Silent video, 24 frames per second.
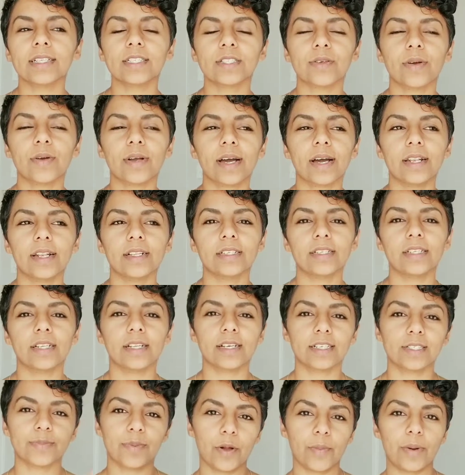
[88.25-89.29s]
And so I kind of did an
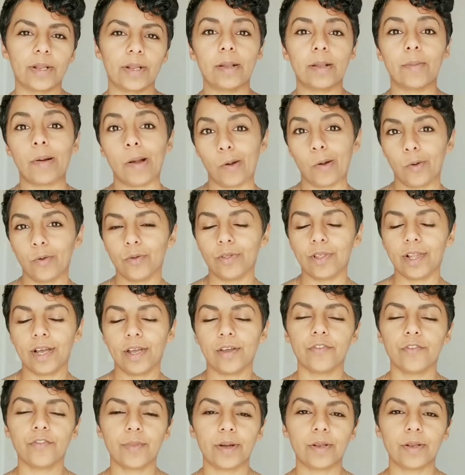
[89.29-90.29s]
experiment in my own life,